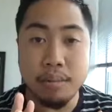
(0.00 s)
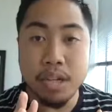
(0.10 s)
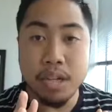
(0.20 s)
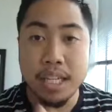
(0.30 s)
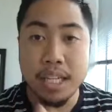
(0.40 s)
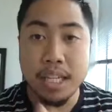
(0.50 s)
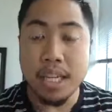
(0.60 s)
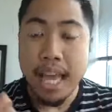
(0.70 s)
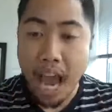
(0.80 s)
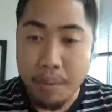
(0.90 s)
to the community.
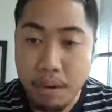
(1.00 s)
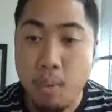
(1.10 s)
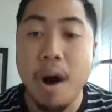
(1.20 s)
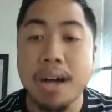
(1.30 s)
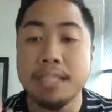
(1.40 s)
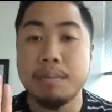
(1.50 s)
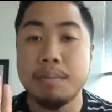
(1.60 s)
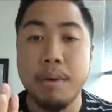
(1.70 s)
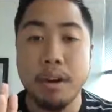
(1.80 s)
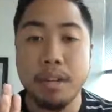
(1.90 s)
Everybody wants to
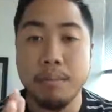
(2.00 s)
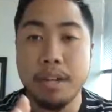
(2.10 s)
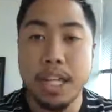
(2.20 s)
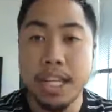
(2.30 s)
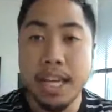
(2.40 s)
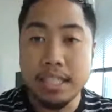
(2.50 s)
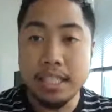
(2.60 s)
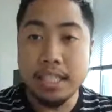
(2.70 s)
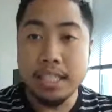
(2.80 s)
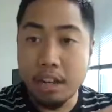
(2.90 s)
be part of the community.
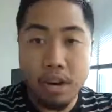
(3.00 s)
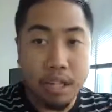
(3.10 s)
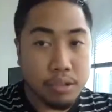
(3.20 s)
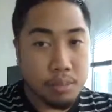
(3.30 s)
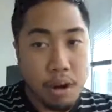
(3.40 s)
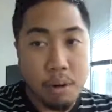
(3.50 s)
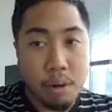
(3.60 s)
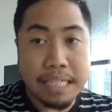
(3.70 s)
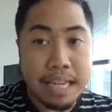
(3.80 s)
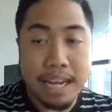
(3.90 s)
Telegrams will all
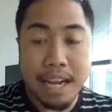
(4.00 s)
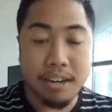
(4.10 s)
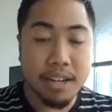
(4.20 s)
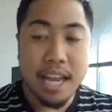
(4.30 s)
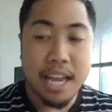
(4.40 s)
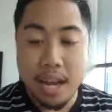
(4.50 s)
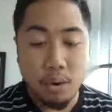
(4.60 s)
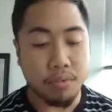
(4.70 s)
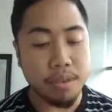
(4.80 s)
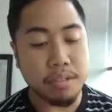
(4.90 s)
be dead now, and
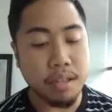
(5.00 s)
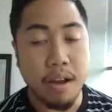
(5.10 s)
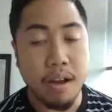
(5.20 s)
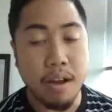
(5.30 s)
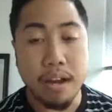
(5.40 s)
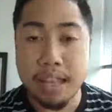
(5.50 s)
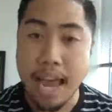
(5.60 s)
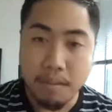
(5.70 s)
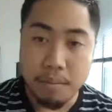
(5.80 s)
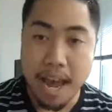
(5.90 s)
in order for them to log in, they
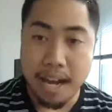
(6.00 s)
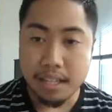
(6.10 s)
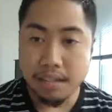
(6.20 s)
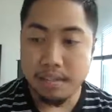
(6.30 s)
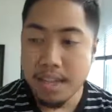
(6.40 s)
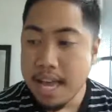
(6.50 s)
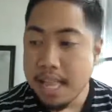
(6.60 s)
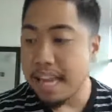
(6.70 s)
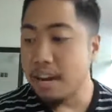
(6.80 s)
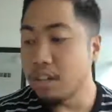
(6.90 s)
have to be active.
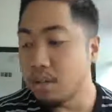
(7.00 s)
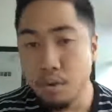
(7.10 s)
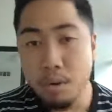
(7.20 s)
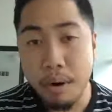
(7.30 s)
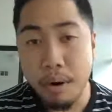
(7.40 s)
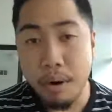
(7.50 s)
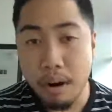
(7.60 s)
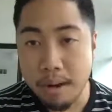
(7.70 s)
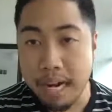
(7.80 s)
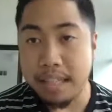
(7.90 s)
Now, here's the cool part
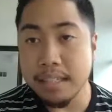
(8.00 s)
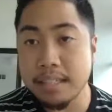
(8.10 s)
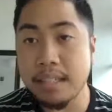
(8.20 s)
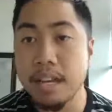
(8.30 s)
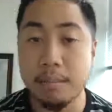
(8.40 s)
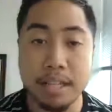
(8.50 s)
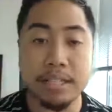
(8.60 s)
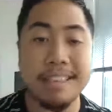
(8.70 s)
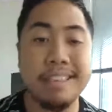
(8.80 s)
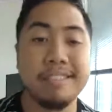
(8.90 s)
behind this, and I'm
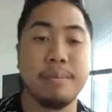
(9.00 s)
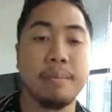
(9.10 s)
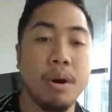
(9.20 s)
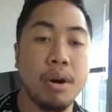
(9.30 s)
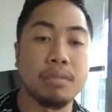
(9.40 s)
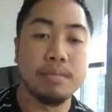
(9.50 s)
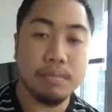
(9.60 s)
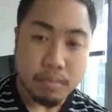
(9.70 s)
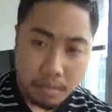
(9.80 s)
not saying this to promote,